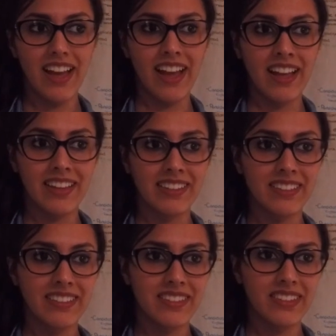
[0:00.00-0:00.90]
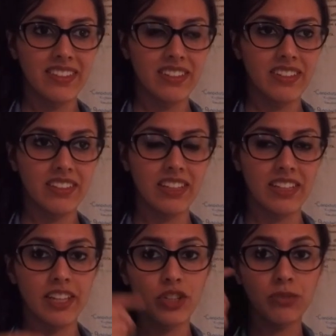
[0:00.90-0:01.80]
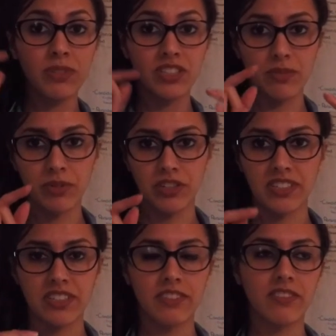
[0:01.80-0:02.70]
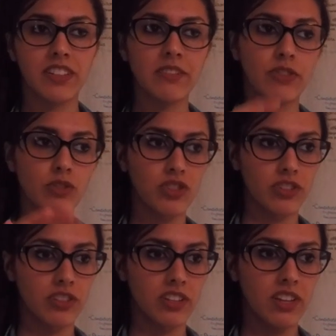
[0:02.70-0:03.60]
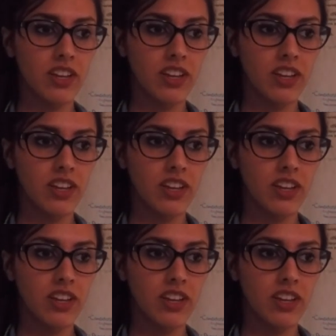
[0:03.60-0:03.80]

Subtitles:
and it could be suppurative, and if you took